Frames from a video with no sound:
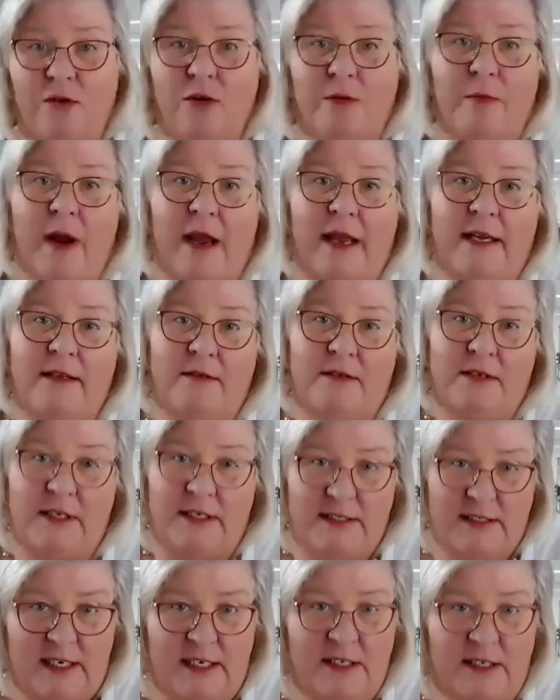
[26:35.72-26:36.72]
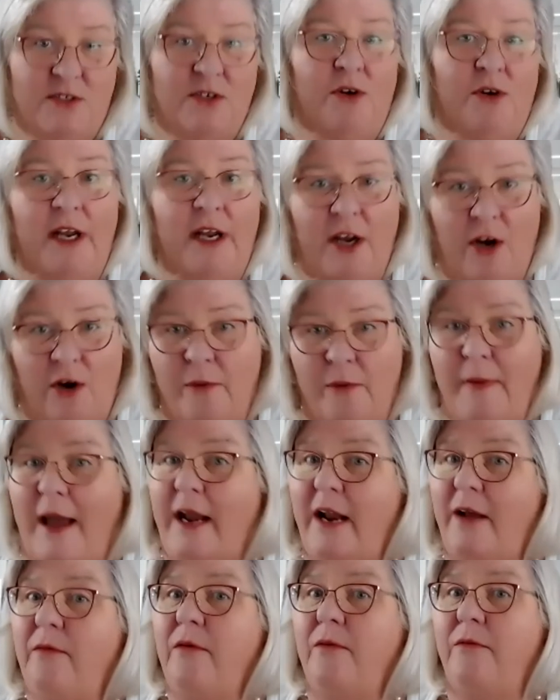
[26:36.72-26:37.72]
or my TC is going to hear
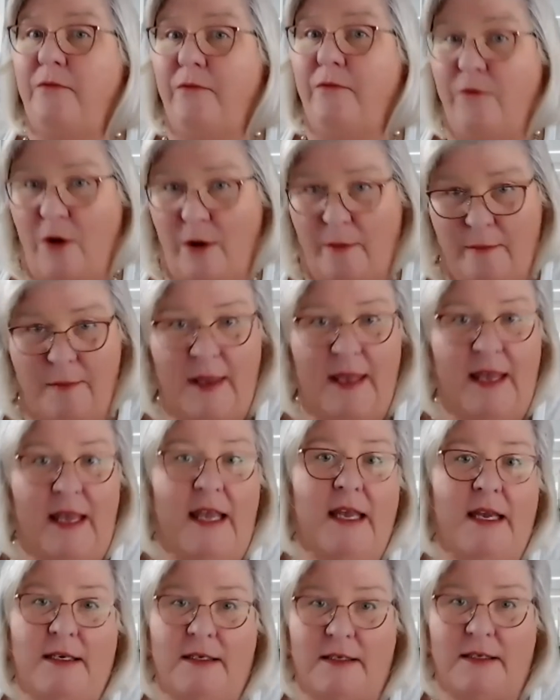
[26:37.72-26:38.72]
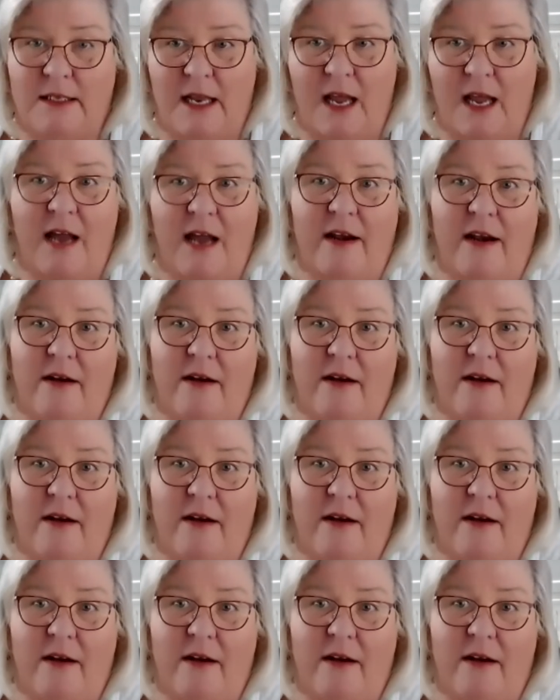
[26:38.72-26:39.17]
about it from me, not